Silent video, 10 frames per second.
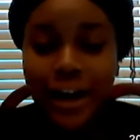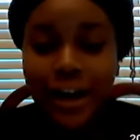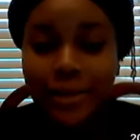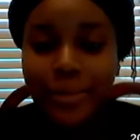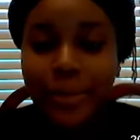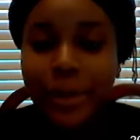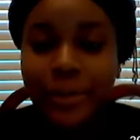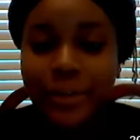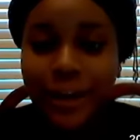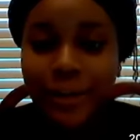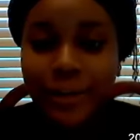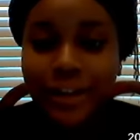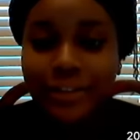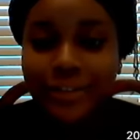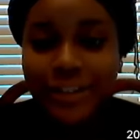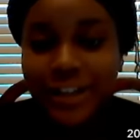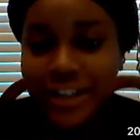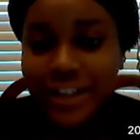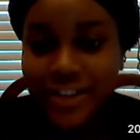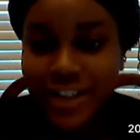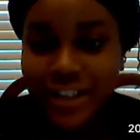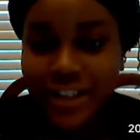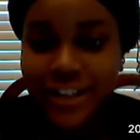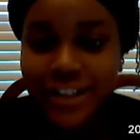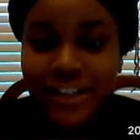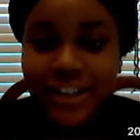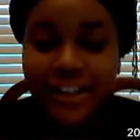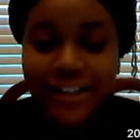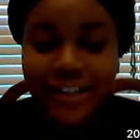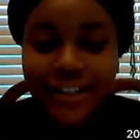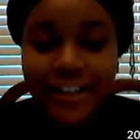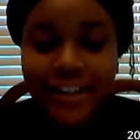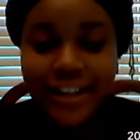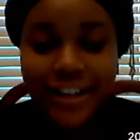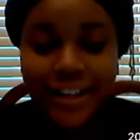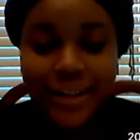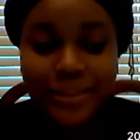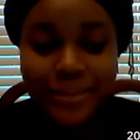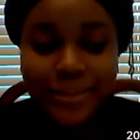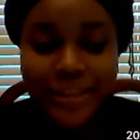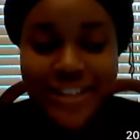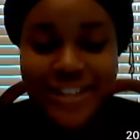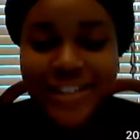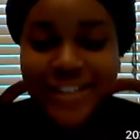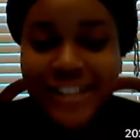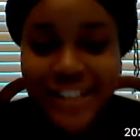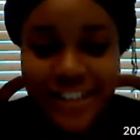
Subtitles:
I am well now, and I'm very energetic. And praise the Lord.